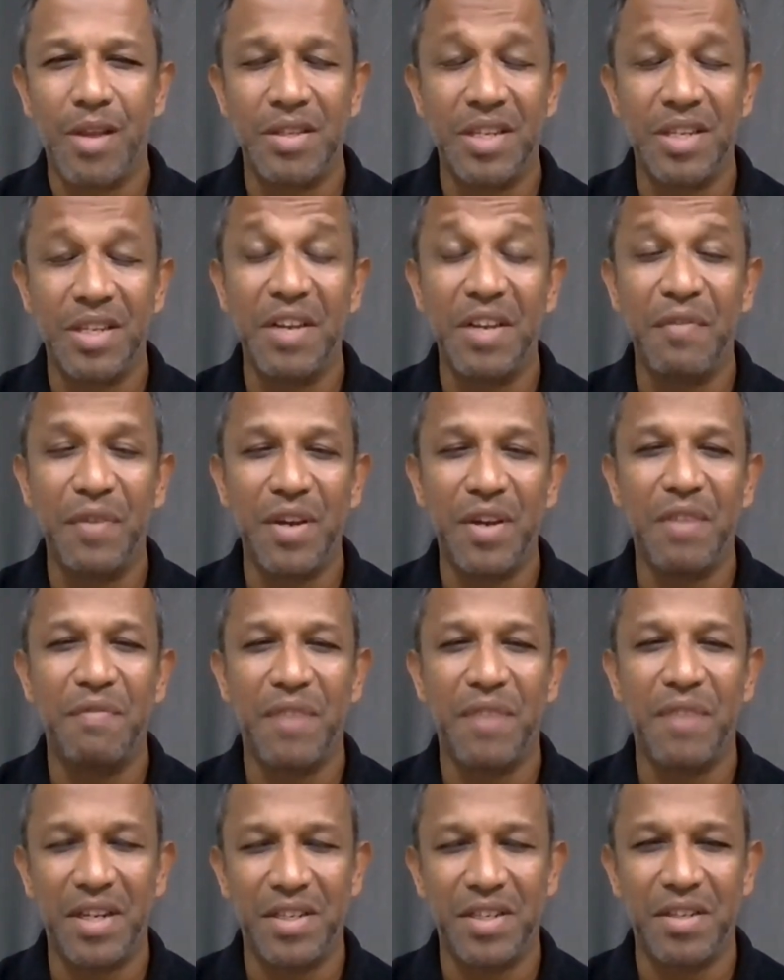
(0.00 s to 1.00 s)
significant
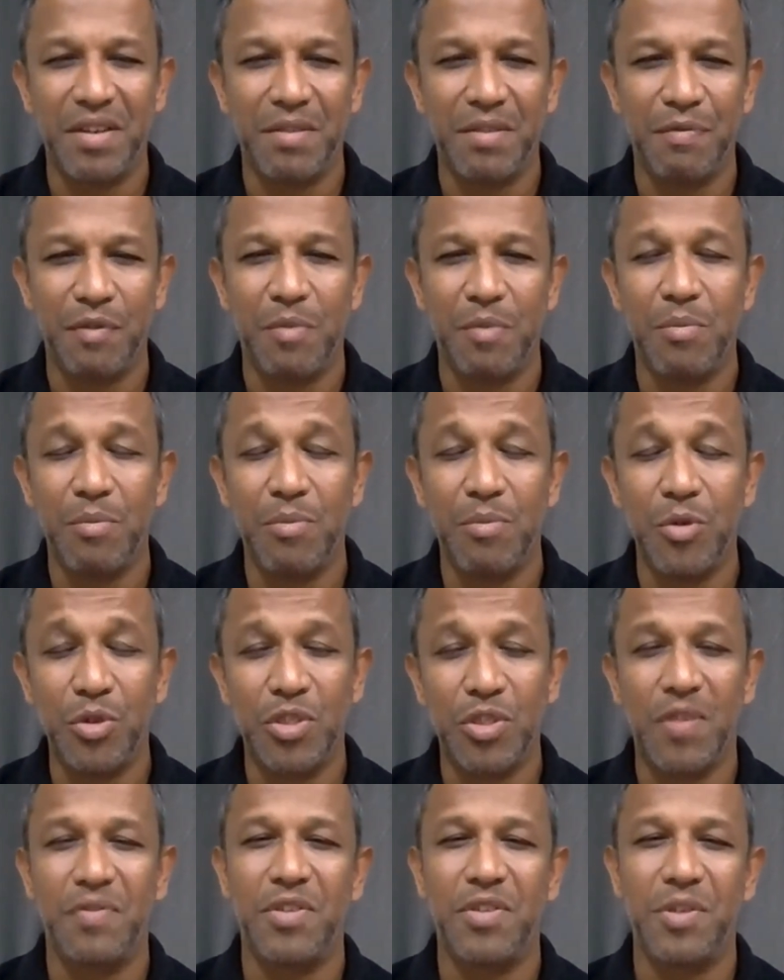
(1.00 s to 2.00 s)
factor for
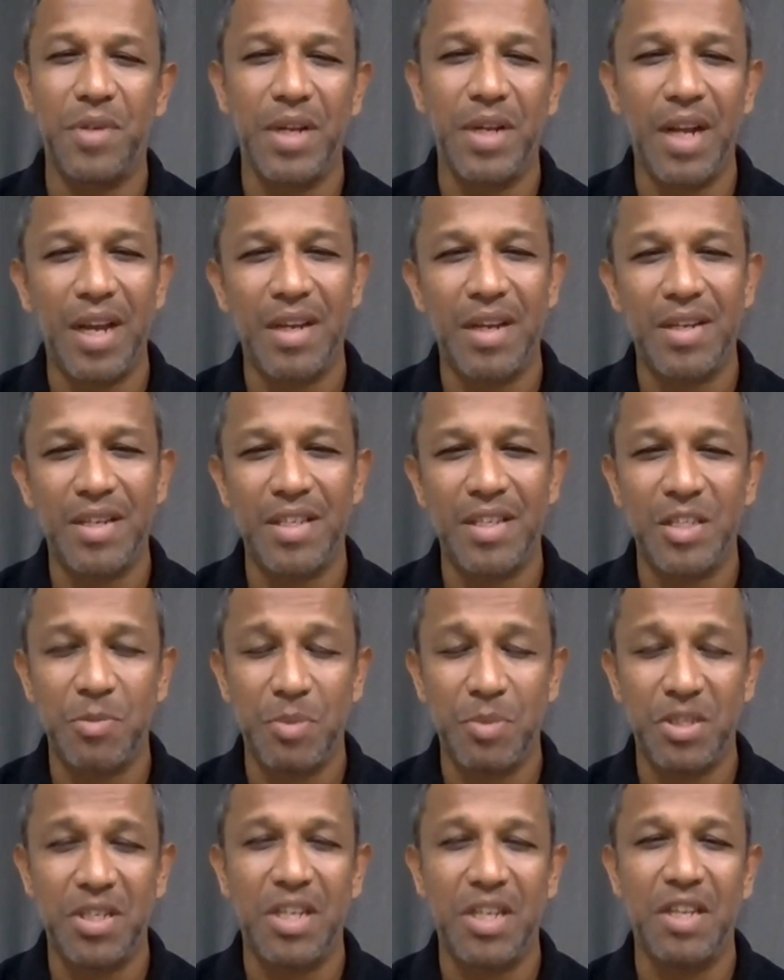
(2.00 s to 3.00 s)
most of the Sri Lankans,
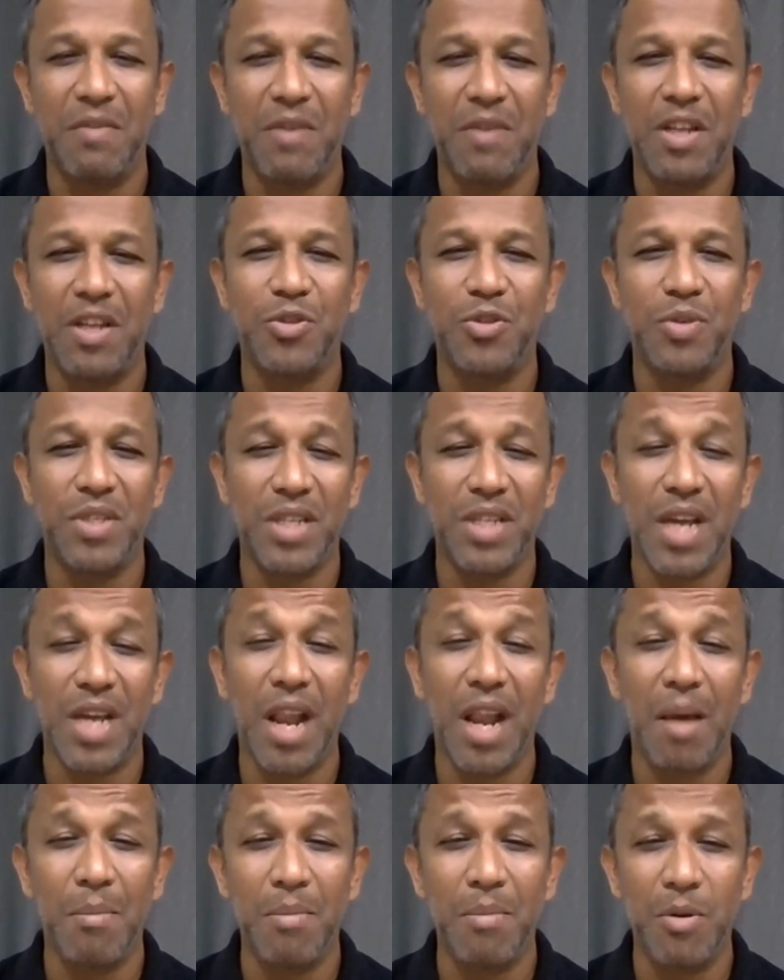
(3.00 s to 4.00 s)
especially the ones who in
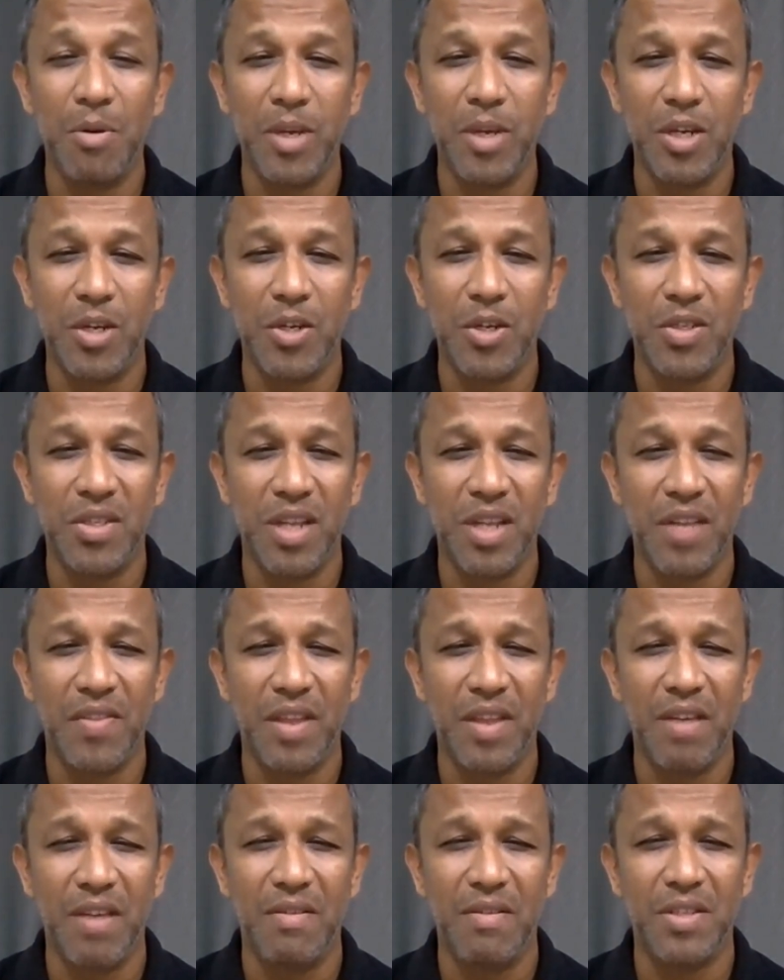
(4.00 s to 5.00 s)
Colombo, because
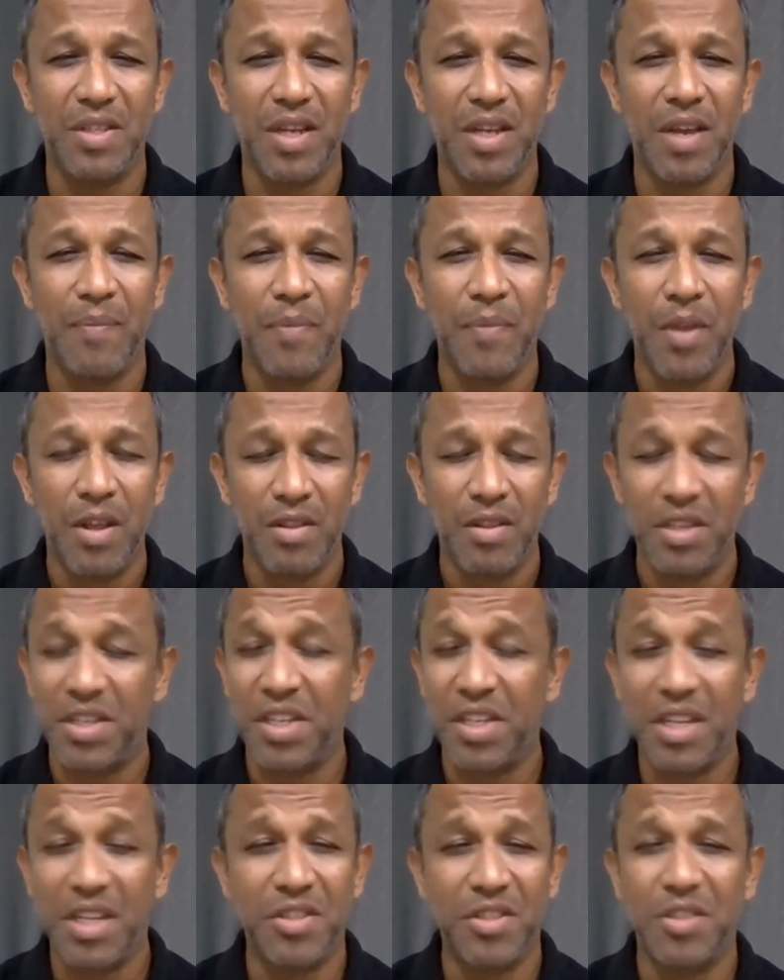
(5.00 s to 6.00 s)
the
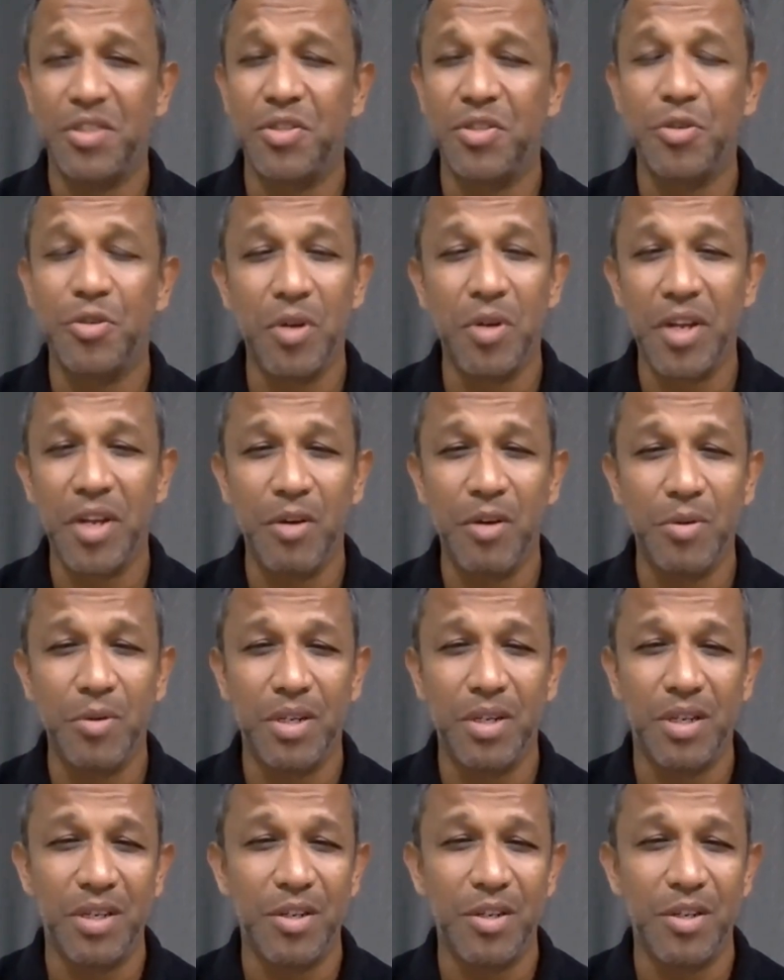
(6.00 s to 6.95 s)
tickets were sold out